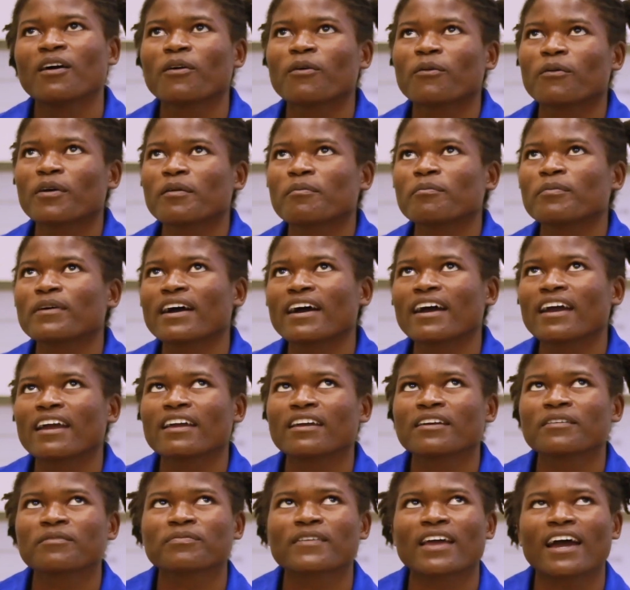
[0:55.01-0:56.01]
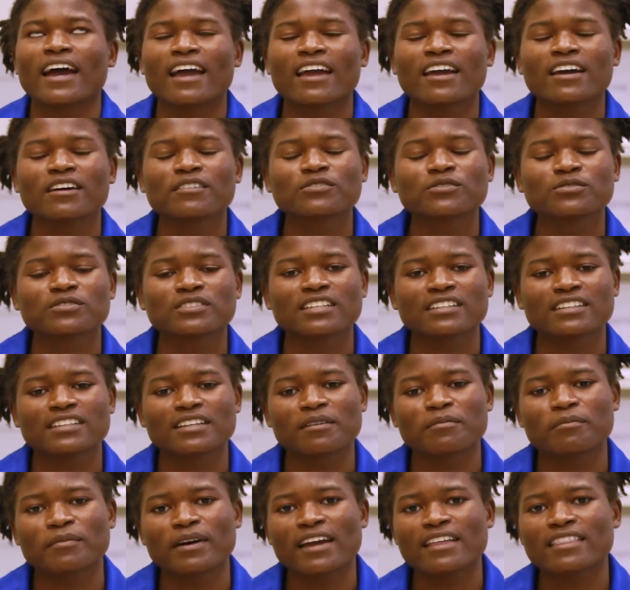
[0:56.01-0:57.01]
whereby I have to
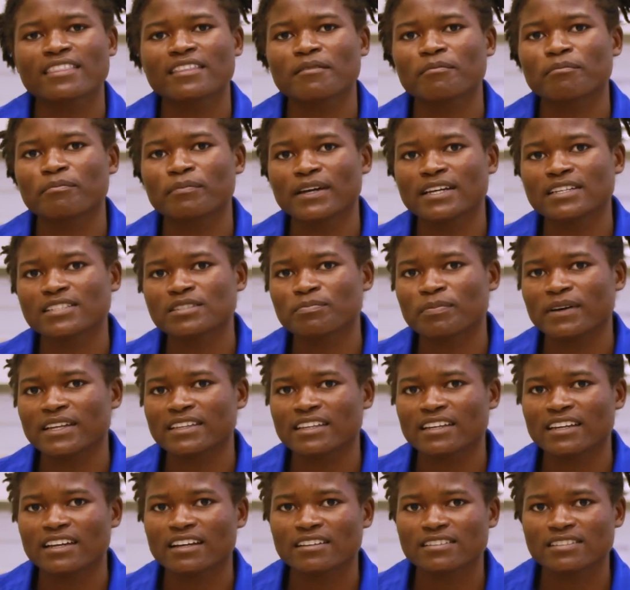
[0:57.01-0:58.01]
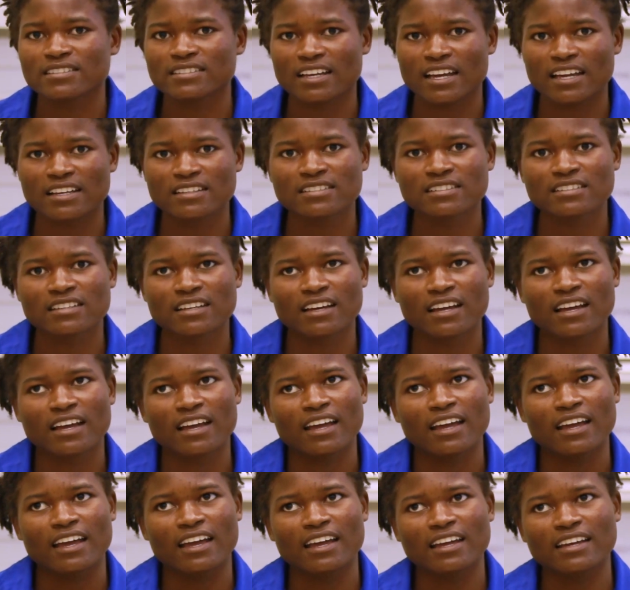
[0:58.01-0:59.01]
determine the best particle size
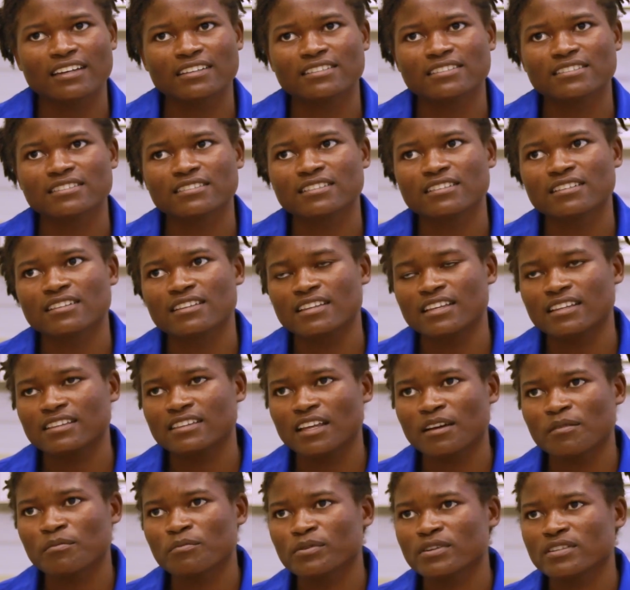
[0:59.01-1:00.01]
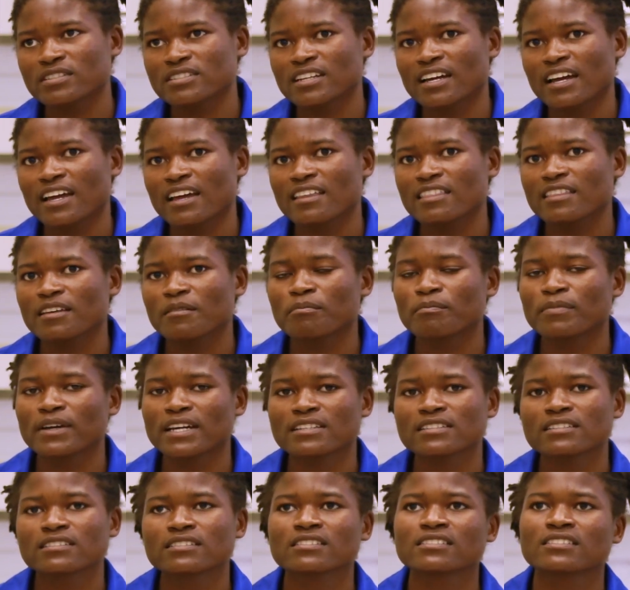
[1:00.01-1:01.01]
and the temperature and the
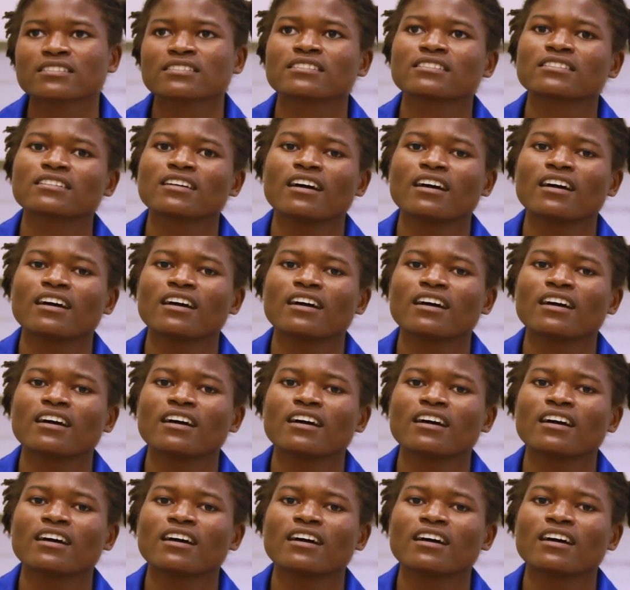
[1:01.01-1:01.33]
best